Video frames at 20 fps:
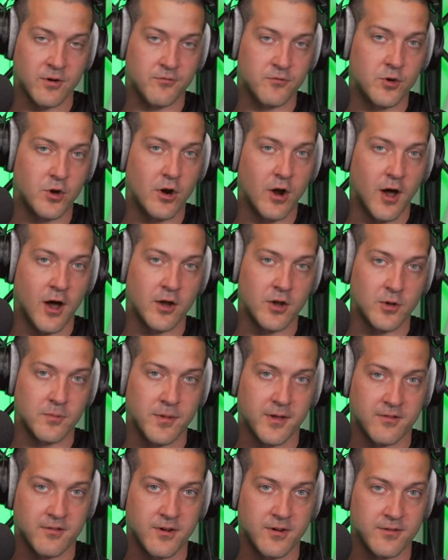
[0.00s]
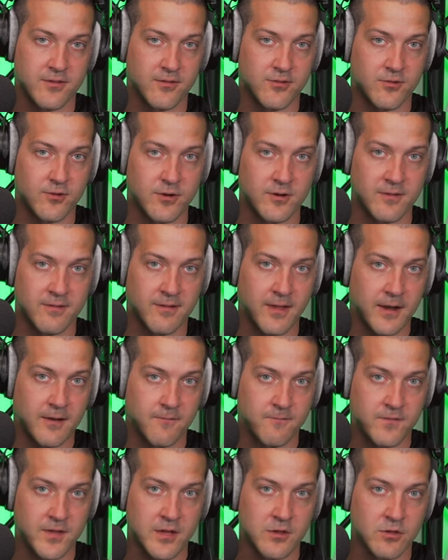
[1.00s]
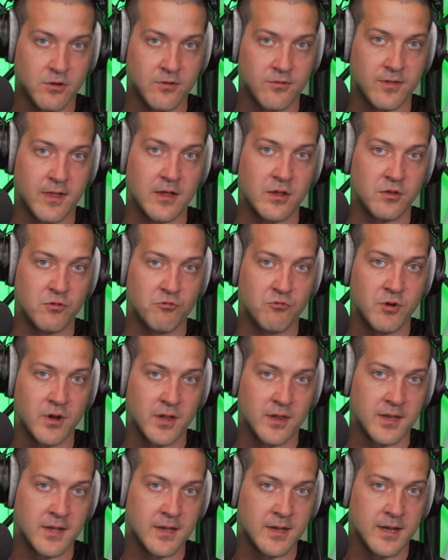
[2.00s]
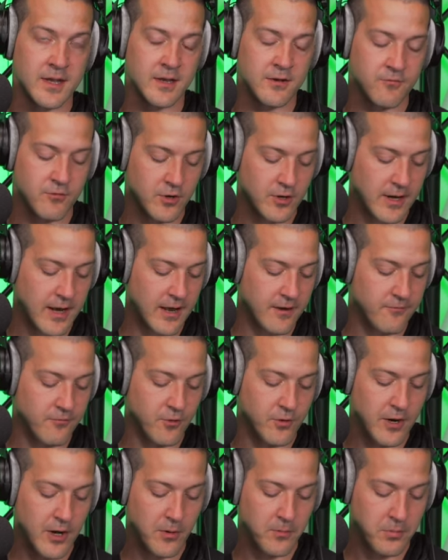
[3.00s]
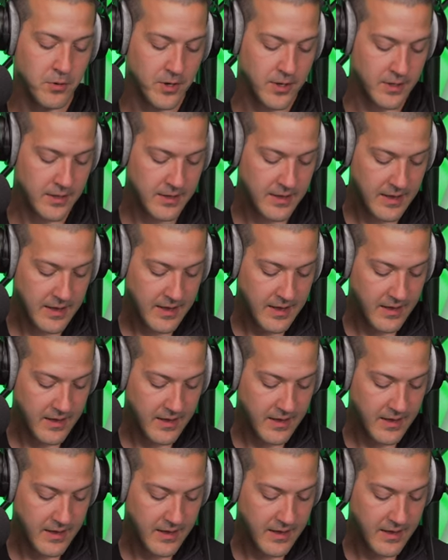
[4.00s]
if your audio mixer has a certain set of features that you really need for your headphone output,